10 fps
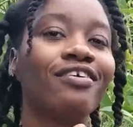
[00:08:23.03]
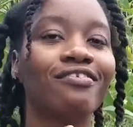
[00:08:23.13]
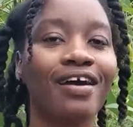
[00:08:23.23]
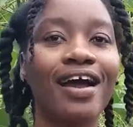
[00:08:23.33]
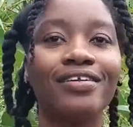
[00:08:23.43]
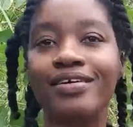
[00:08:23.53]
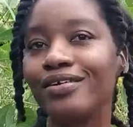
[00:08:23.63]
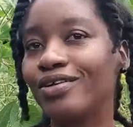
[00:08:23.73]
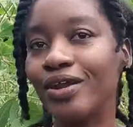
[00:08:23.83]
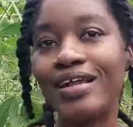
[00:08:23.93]
Right,
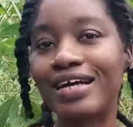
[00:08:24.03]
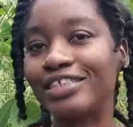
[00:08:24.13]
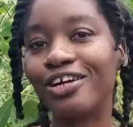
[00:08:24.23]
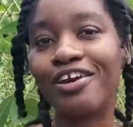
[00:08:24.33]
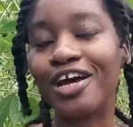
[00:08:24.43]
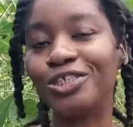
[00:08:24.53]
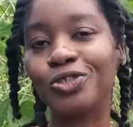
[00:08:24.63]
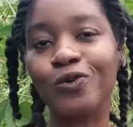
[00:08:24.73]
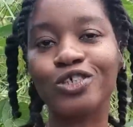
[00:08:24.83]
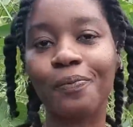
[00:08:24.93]
that area that
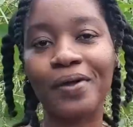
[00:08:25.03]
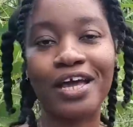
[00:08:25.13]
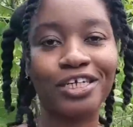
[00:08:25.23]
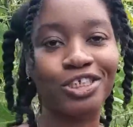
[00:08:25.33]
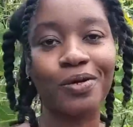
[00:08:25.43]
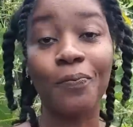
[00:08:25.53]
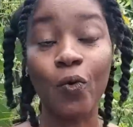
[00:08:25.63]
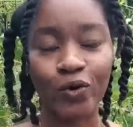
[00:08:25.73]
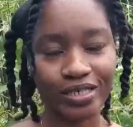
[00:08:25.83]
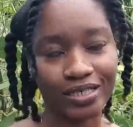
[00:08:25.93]
shows up age the
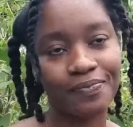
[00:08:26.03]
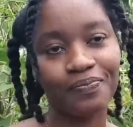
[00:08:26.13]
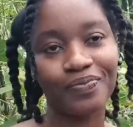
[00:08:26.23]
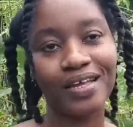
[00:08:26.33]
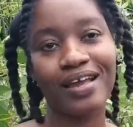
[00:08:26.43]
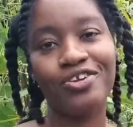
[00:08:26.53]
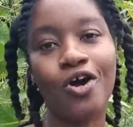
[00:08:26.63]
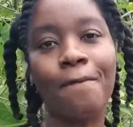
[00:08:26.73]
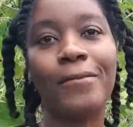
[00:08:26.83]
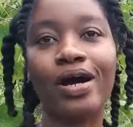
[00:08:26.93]
most.
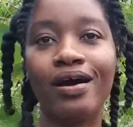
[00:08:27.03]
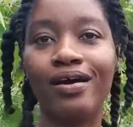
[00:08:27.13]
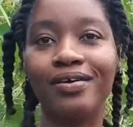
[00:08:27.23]
Number.